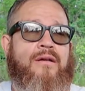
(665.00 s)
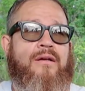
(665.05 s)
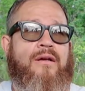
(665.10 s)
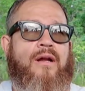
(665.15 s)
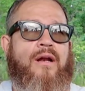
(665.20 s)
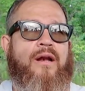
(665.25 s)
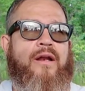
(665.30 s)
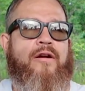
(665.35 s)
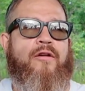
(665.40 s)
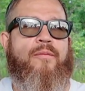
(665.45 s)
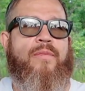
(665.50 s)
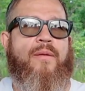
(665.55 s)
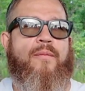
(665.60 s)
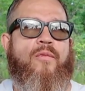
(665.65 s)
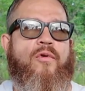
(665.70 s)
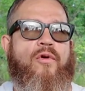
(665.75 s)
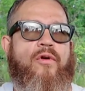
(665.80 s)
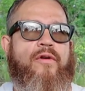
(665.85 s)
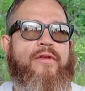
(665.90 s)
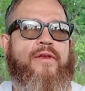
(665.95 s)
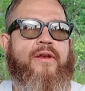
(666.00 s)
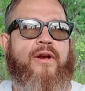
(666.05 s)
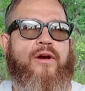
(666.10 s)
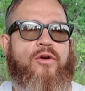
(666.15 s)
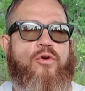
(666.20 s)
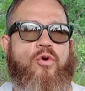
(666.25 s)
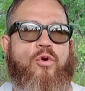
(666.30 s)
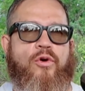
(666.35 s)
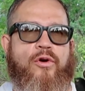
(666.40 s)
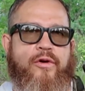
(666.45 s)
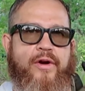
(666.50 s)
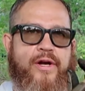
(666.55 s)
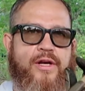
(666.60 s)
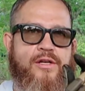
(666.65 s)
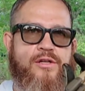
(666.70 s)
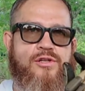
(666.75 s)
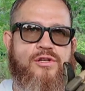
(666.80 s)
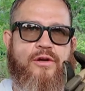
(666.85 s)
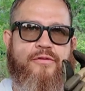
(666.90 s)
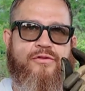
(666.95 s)
a little bit more than 1/4
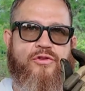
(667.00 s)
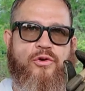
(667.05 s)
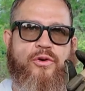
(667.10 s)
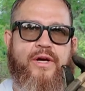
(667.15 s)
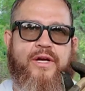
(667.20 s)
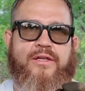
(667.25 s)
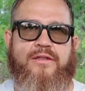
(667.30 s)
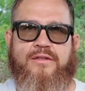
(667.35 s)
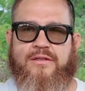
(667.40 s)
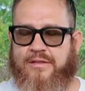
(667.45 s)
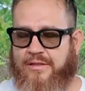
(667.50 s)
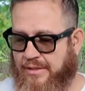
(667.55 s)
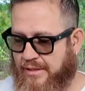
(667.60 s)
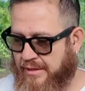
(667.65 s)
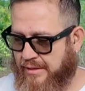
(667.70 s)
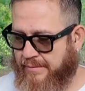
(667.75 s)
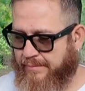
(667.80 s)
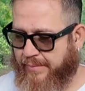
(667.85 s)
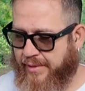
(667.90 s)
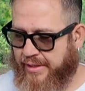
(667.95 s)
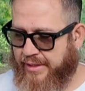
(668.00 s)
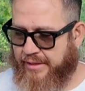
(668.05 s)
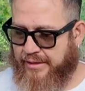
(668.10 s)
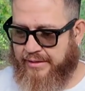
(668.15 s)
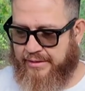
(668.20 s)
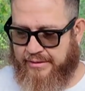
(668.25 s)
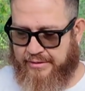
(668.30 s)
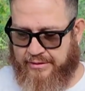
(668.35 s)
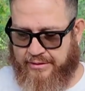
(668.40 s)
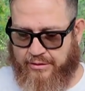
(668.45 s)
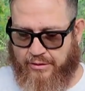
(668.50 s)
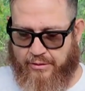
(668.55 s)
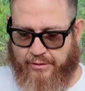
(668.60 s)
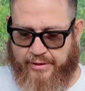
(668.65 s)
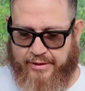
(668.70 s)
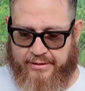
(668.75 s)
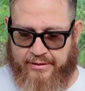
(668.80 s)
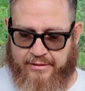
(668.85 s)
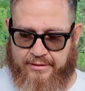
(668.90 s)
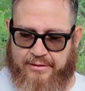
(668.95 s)
inch of threads. But so
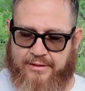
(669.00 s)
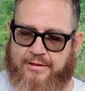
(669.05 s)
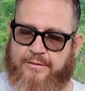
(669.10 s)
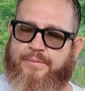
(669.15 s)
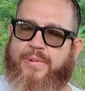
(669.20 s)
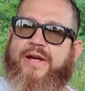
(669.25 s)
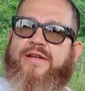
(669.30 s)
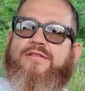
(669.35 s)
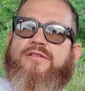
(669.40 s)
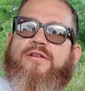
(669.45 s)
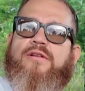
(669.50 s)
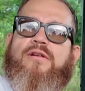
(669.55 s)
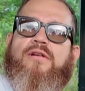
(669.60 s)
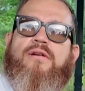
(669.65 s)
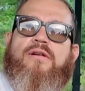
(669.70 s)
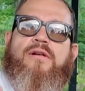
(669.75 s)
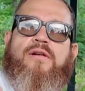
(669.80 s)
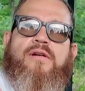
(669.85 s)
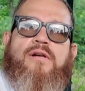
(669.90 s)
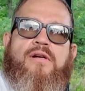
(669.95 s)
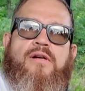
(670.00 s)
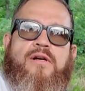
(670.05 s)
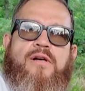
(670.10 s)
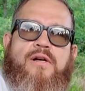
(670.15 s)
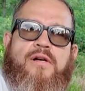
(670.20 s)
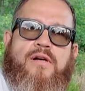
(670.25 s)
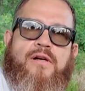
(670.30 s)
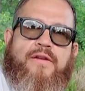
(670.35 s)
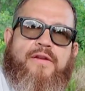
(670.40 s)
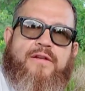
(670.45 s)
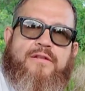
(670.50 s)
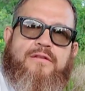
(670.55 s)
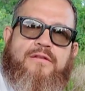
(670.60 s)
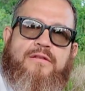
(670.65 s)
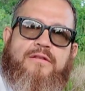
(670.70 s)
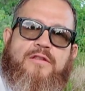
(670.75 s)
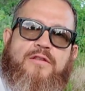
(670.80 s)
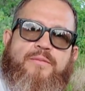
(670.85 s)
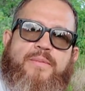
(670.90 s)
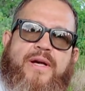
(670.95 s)
this is the spacer. This
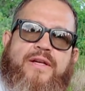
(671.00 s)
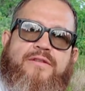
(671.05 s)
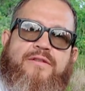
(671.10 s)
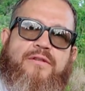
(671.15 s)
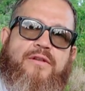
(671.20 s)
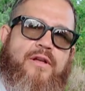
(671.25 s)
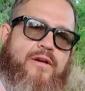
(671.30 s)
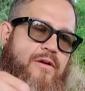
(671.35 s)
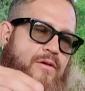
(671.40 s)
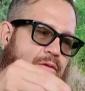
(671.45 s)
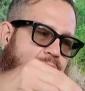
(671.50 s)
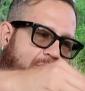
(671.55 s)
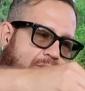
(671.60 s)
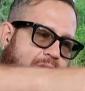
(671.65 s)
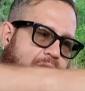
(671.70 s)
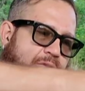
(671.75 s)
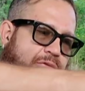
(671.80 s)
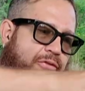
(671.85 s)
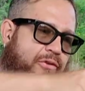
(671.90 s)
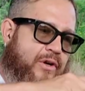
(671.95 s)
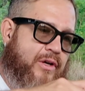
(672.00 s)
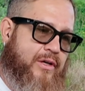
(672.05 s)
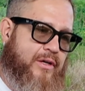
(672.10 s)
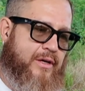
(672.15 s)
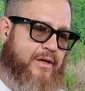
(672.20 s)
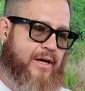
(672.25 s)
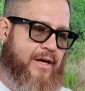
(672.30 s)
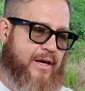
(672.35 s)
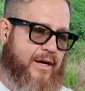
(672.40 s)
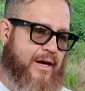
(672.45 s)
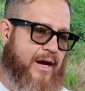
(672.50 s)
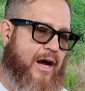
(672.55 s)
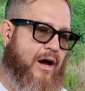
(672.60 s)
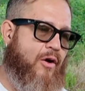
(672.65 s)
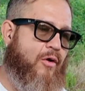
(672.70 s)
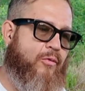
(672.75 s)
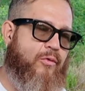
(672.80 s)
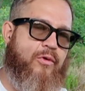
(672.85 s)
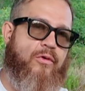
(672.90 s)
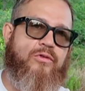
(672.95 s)
is the spacer that goes in the front, and
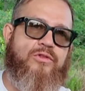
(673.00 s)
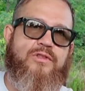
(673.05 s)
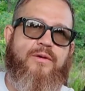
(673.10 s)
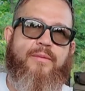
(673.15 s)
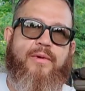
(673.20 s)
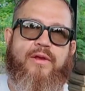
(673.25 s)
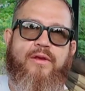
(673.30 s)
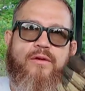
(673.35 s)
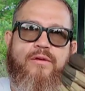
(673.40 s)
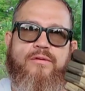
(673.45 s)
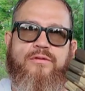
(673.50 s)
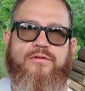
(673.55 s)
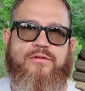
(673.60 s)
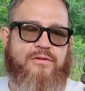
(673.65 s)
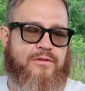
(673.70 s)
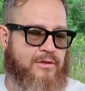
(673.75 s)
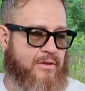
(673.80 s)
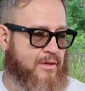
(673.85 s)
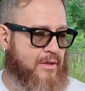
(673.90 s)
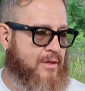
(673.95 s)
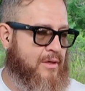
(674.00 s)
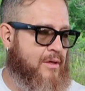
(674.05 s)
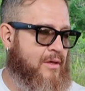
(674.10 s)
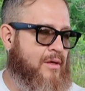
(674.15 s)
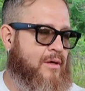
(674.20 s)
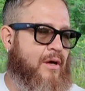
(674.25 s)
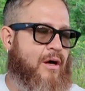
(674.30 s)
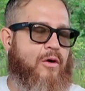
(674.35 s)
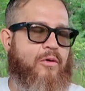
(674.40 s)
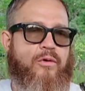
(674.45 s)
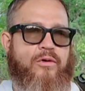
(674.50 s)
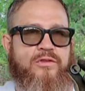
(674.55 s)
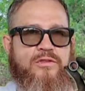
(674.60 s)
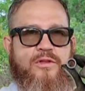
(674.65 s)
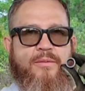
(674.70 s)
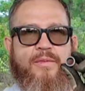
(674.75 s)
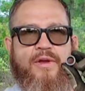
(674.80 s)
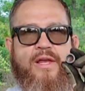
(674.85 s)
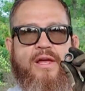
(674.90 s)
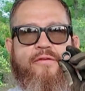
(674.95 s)
I'll roll some of
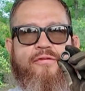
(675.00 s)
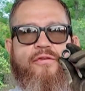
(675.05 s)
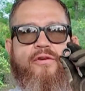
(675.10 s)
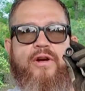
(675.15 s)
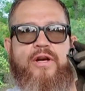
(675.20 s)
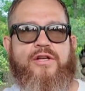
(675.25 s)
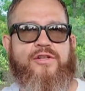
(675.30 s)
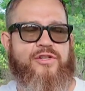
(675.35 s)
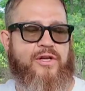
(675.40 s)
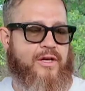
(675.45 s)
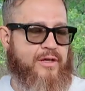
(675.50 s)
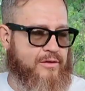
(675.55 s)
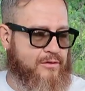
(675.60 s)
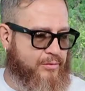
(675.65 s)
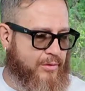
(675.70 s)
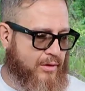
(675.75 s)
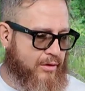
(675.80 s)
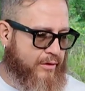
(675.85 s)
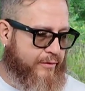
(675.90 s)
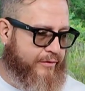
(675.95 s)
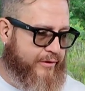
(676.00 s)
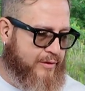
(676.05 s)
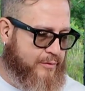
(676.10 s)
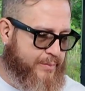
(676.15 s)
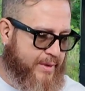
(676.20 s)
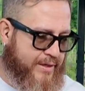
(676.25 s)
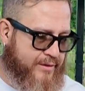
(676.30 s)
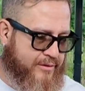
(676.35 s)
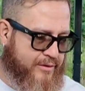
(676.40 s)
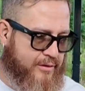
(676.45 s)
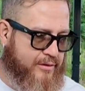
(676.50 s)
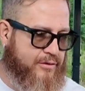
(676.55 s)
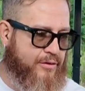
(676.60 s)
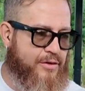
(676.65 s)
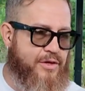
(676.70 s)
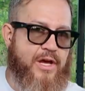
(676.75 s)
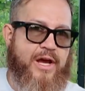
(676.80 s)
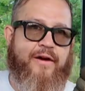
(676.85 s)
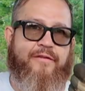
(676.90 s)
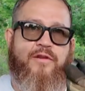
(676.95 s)
that footage in as well of the spacer. So
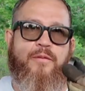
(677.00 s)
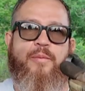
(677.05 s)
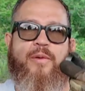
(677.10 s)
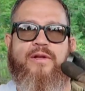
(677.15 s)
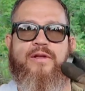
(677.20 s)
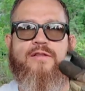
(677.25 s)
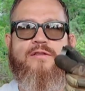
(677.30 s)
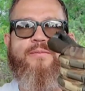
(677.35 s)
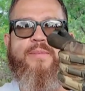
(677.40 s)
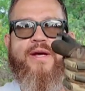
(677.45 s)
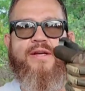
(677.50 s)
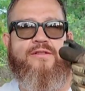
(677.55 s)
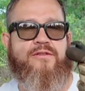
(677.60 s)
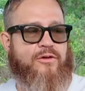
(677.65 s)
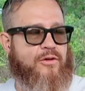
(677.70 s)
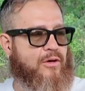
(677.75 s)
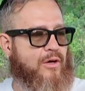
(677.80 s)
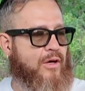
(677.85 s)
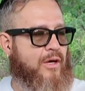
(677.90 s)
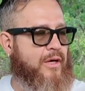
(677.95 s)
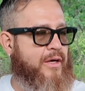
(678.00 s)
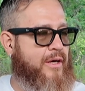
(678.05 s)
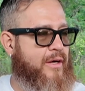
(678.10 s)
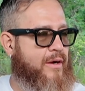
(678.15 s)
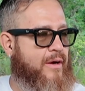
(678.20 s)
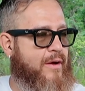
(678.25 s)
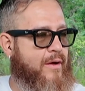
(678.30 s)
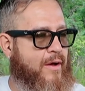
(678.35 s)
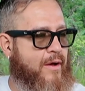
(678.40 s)
you have to put the spacer on,